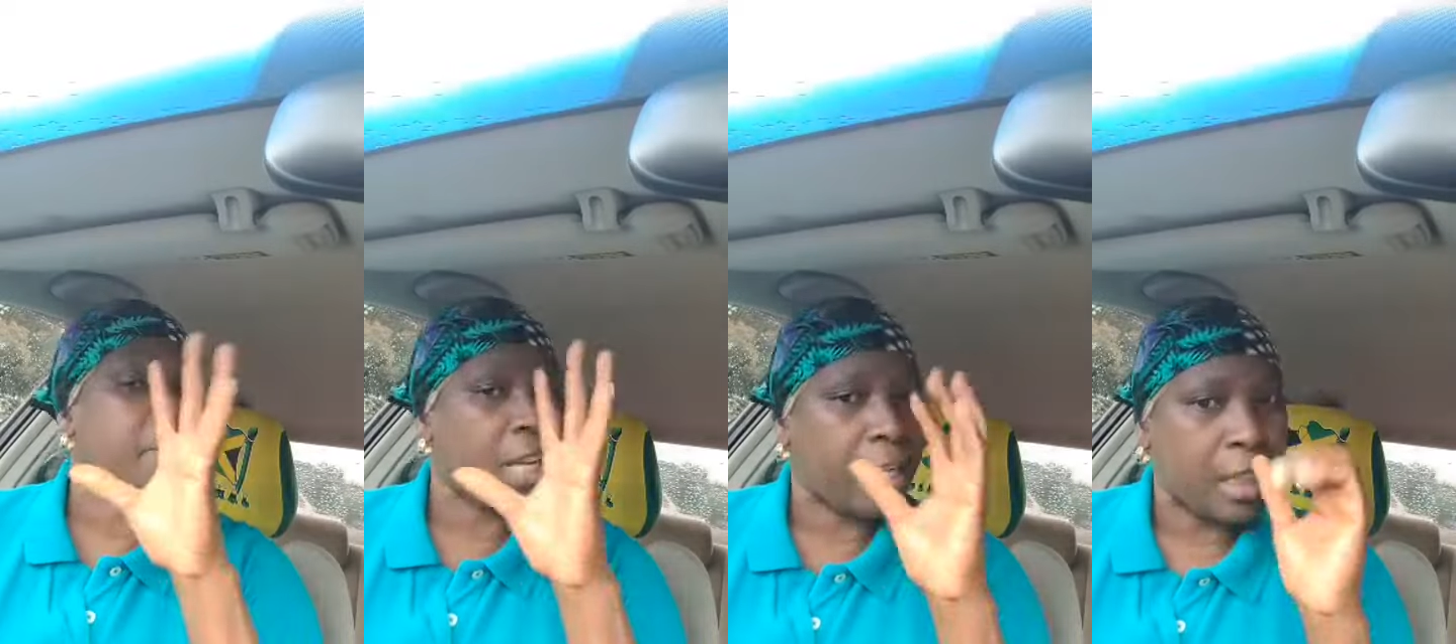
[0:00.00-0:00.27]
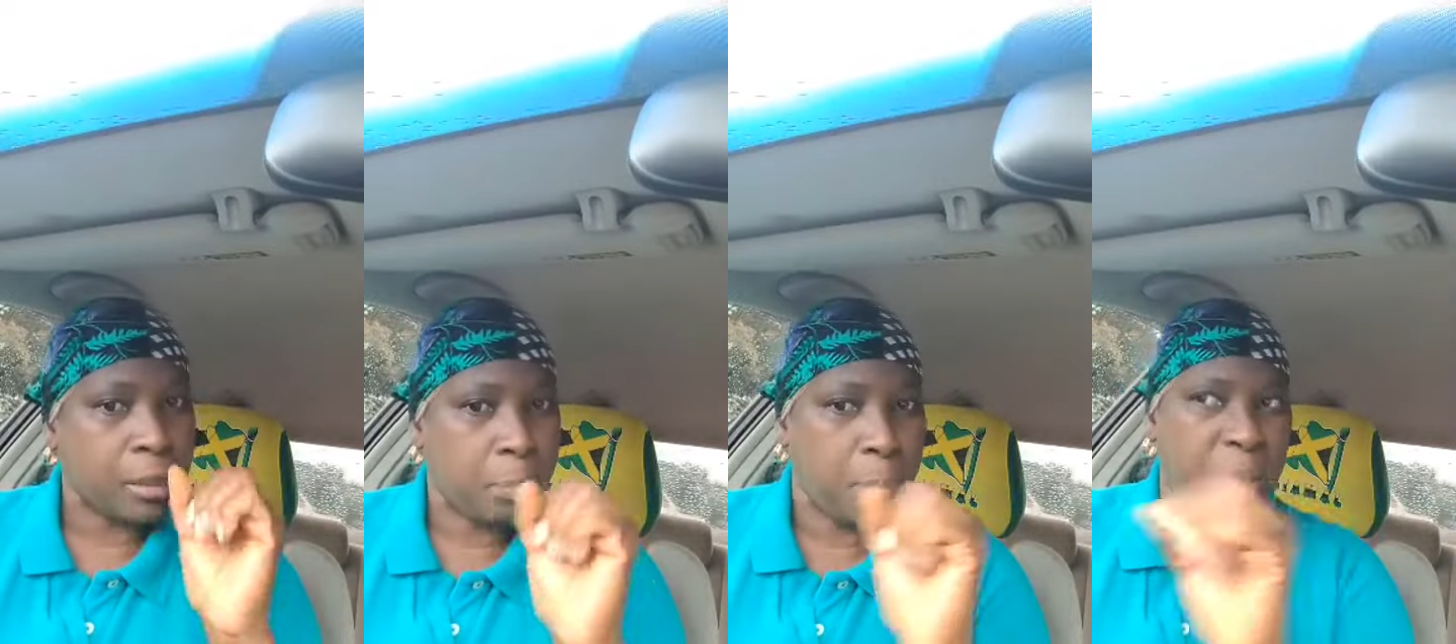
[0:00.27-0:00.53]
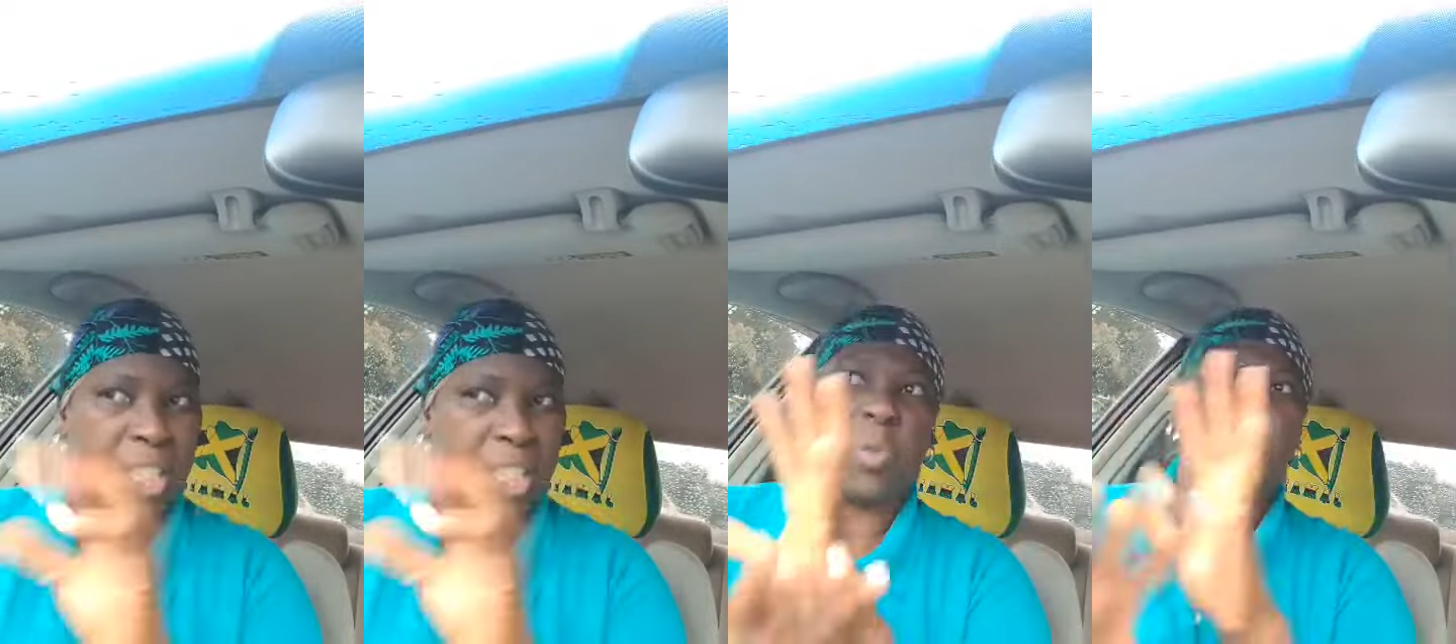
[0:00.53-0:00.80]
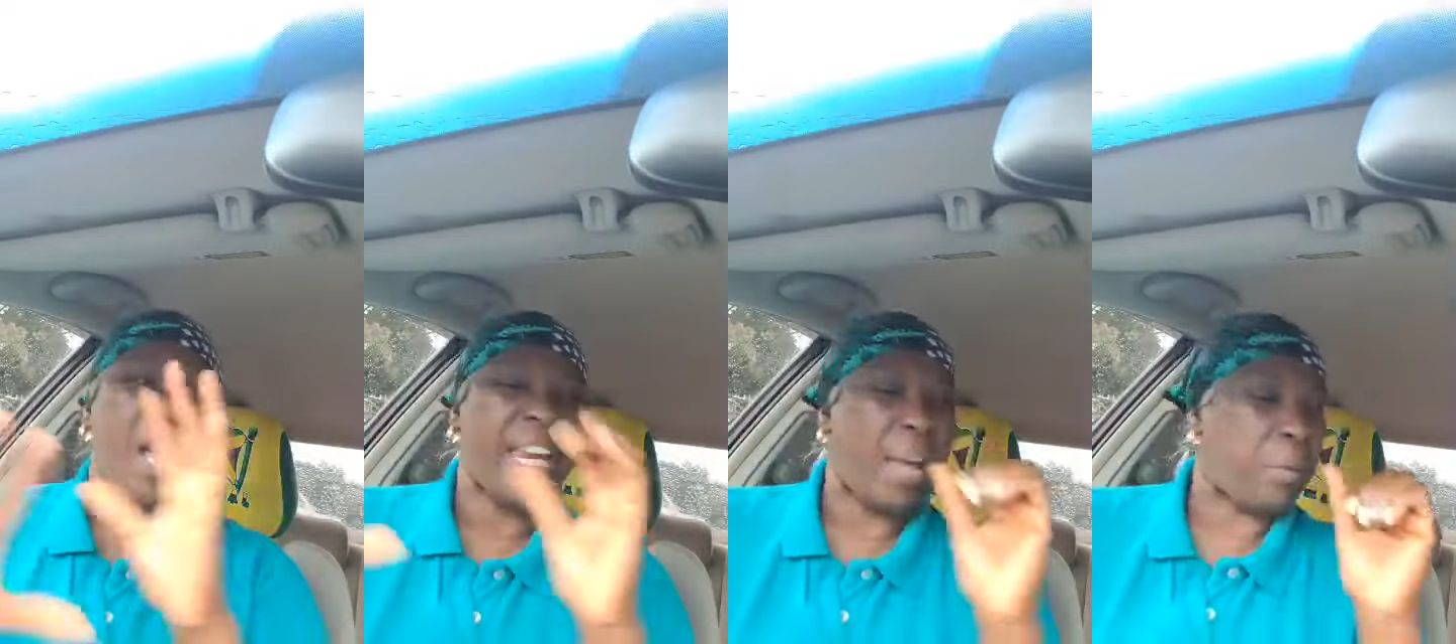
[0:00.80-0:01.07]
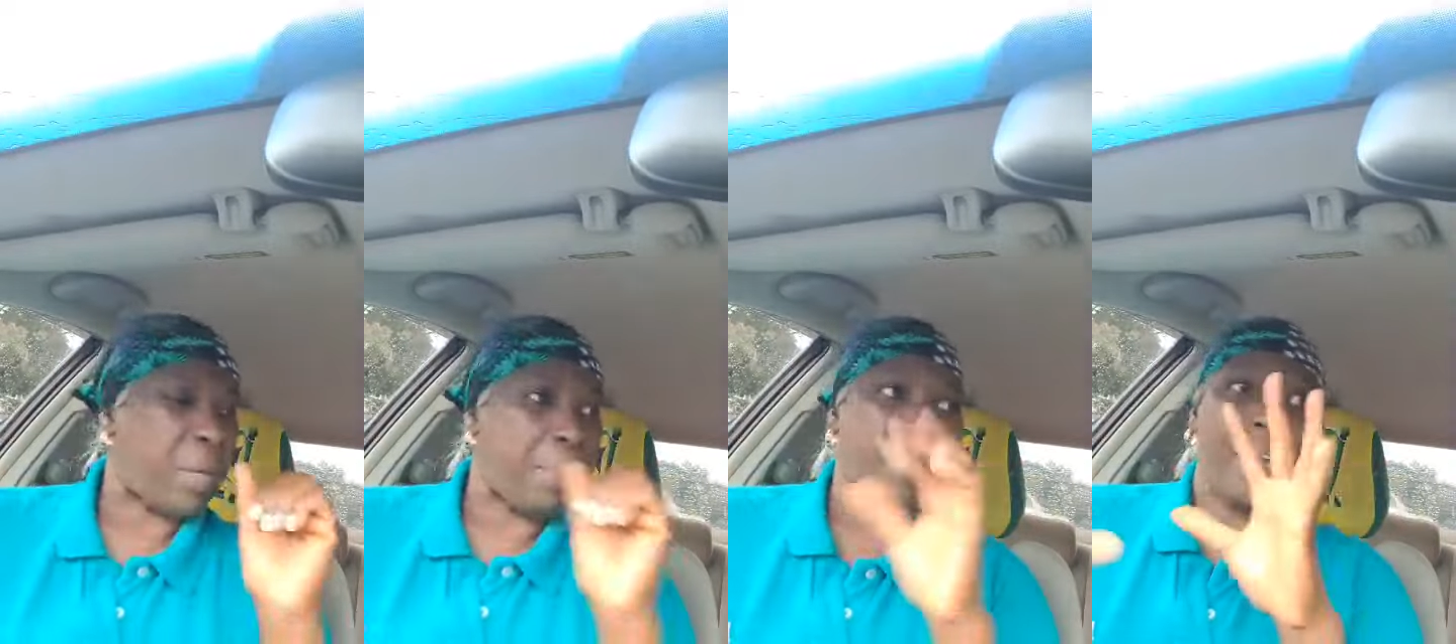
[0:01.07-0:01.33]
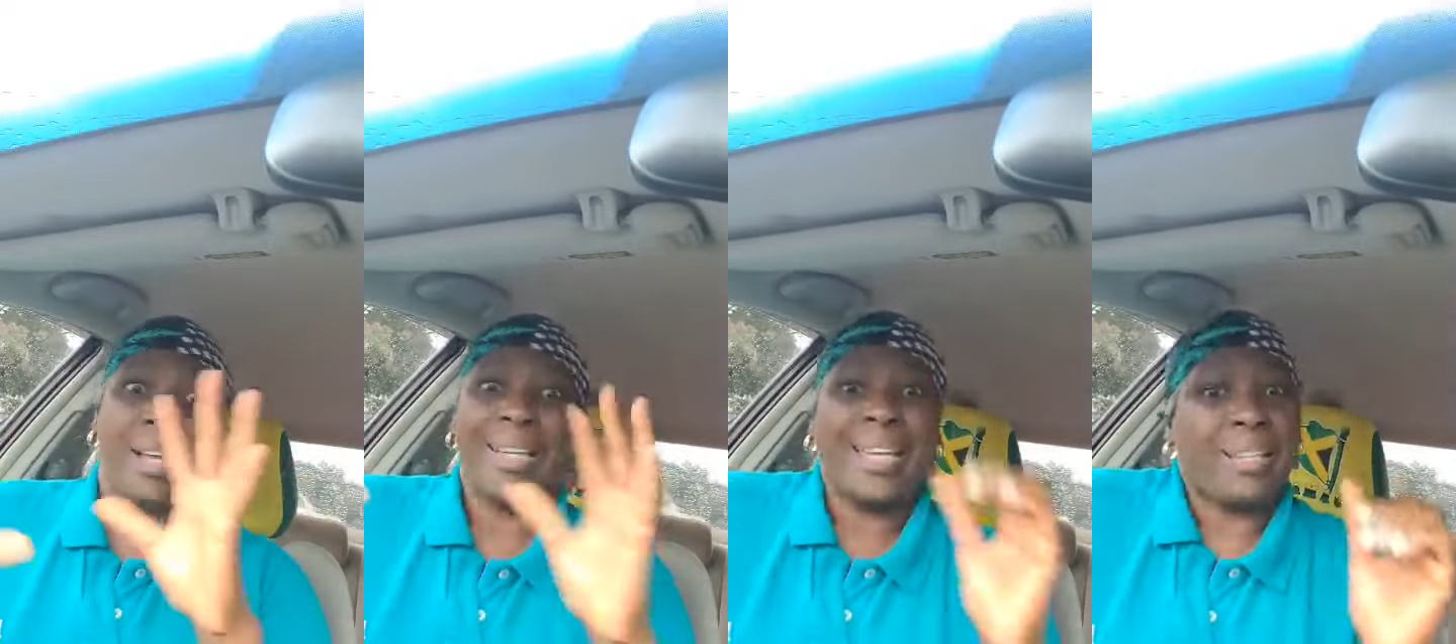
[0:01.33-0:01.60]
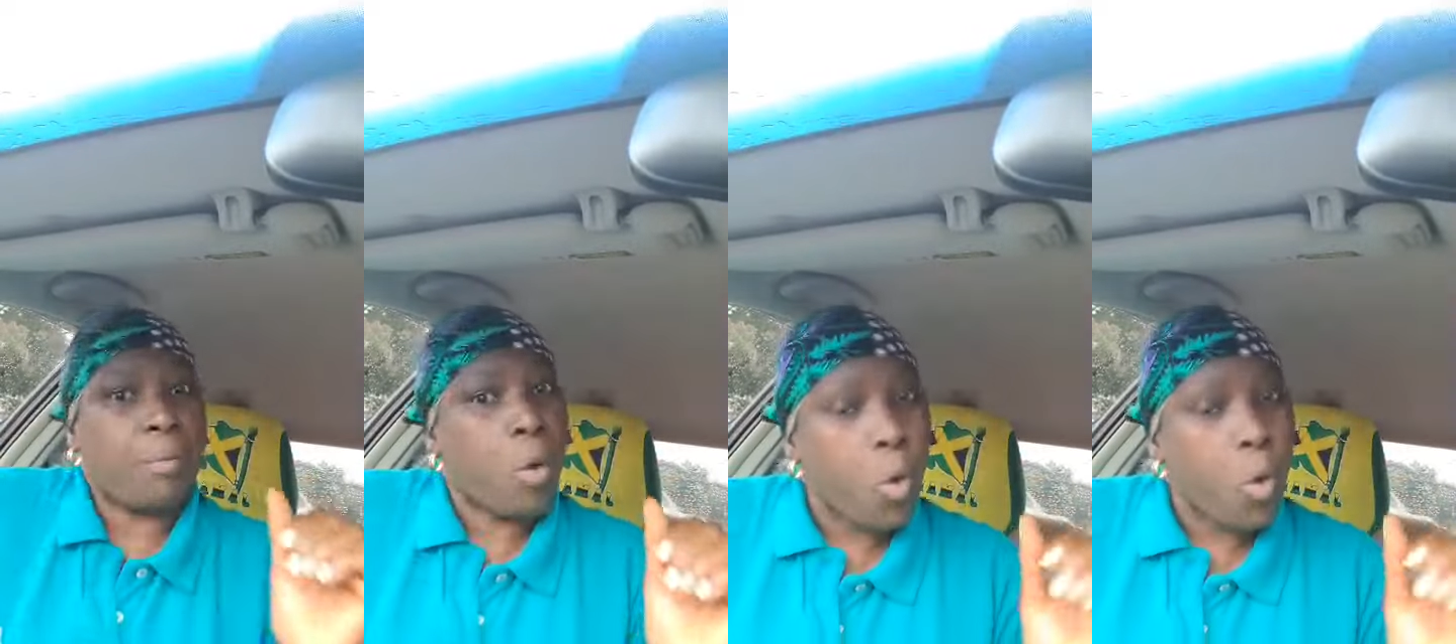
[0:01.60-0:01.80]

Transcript: Vegas page or go like with them not like them